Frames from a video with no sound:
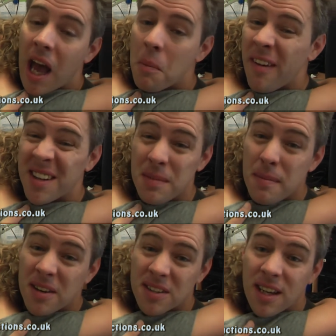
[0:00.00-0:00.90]
And we've had some
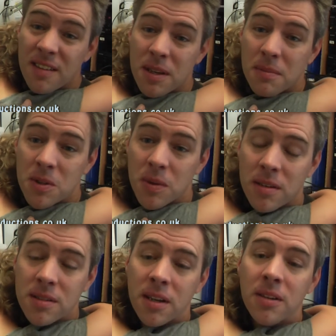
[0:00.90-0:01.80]
emails today of people as
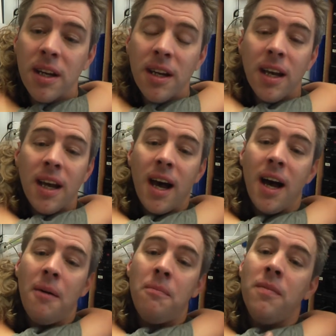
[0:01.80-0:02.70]
well. So,
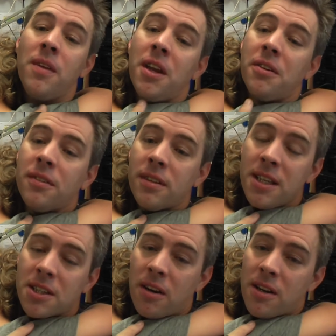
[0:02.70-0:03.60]
you know,
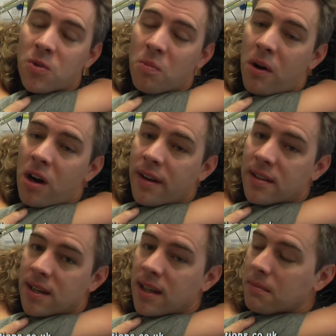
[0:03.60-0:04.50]
these guys are all part of our
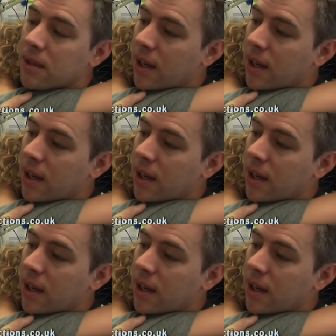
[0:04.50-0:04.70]
team.